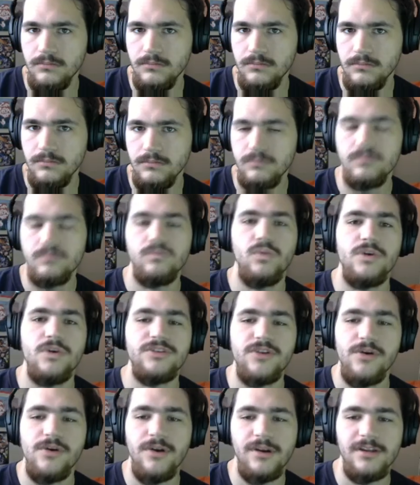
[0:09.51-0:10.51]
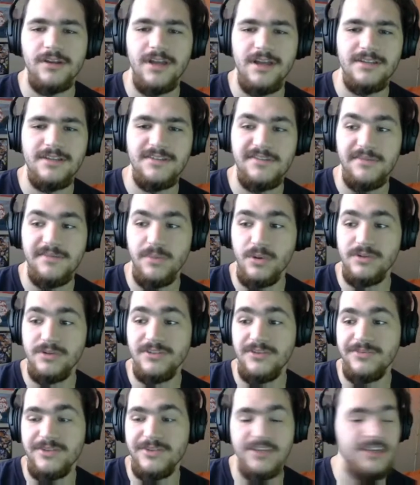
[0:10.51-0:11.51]
What's going on, guys? It's your boy
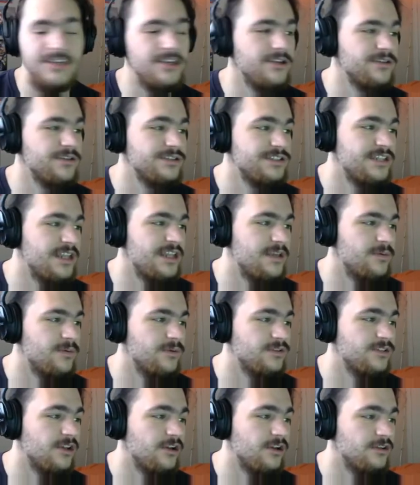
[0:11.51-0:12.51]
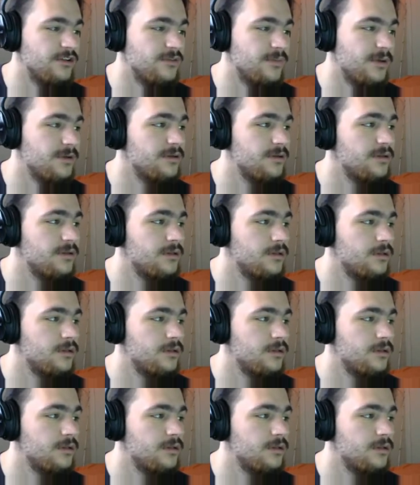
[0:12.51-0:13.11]
Zibskii here, and today we're talking about